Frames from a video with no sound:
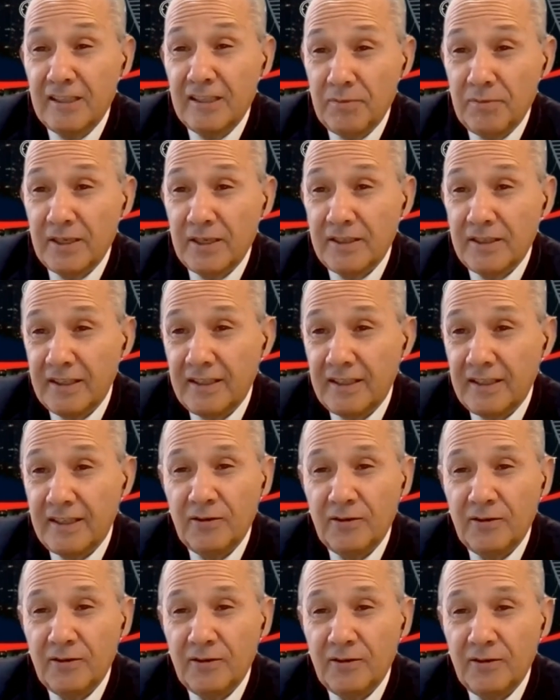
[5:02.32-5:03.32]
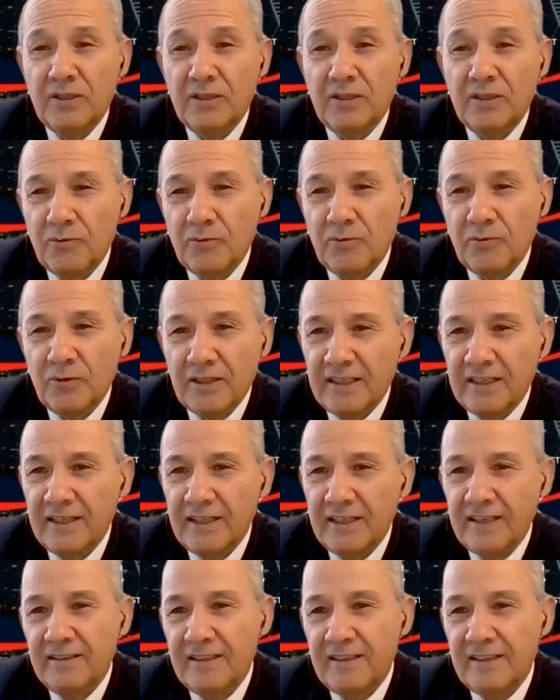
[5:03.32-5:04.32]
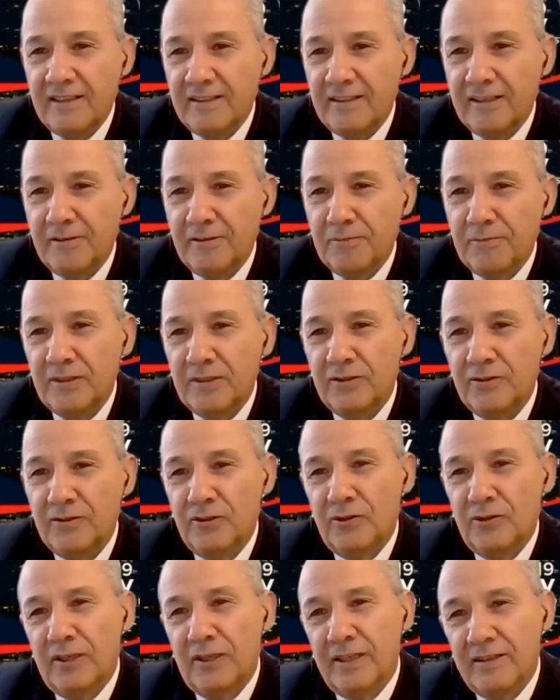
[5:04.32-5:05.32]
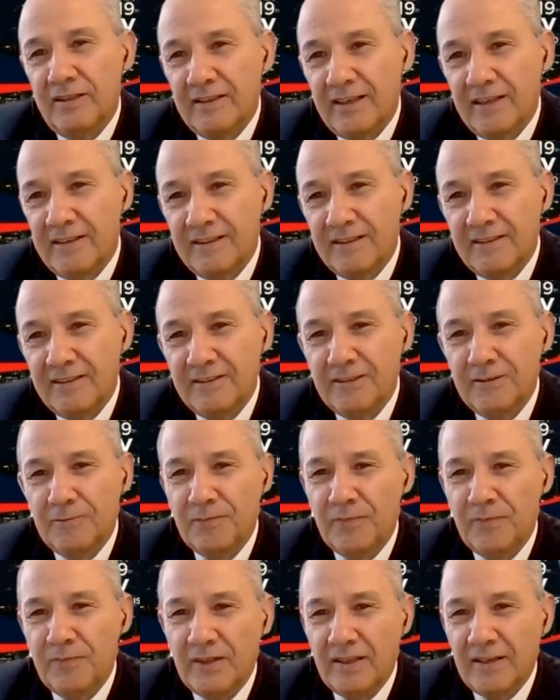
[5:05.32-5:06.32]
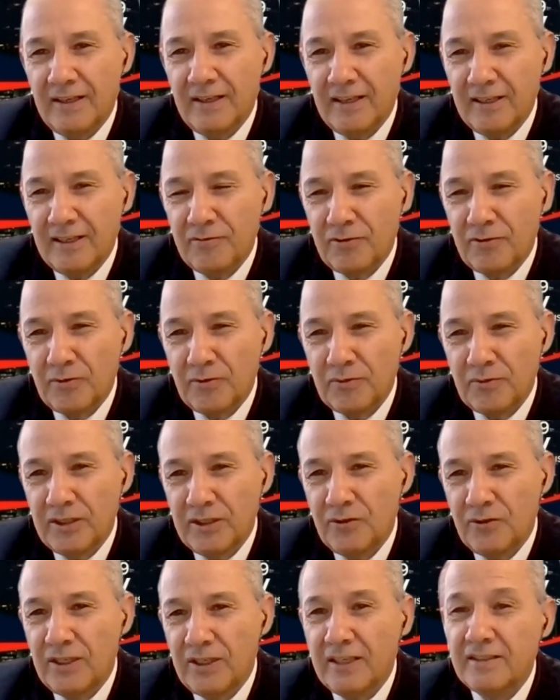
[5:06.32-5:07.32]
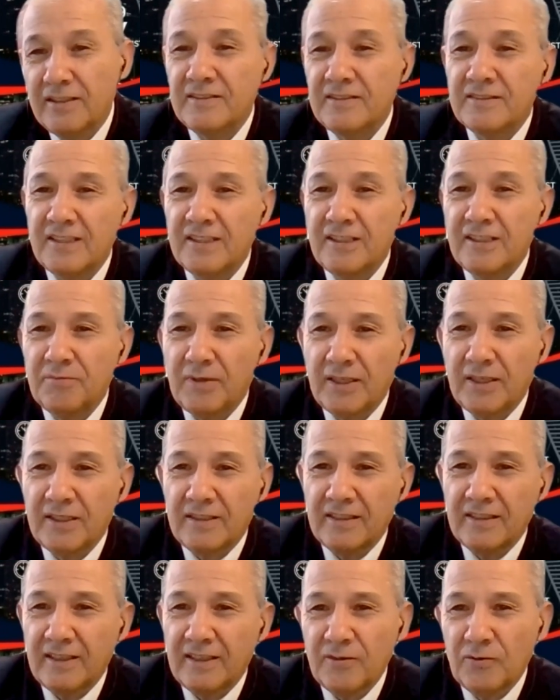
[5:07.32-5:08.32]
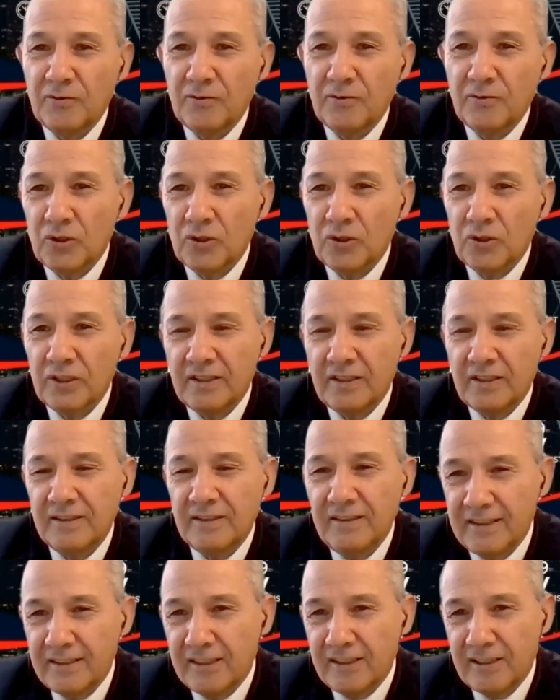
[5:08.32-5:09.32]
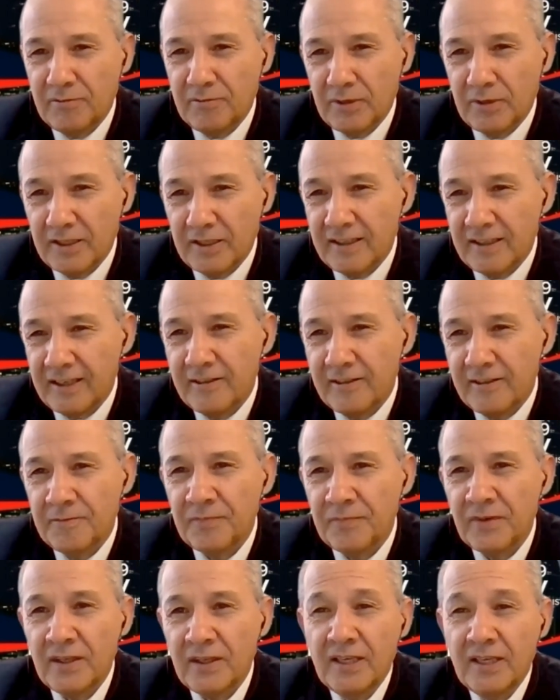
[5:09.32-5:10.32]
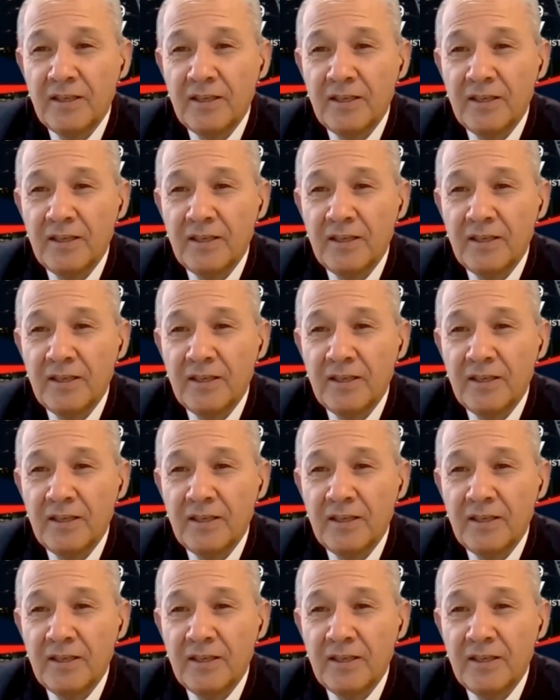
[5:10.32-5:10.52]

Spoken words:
Latin America, where I am, you know, I am from the United States, but I work in Latin America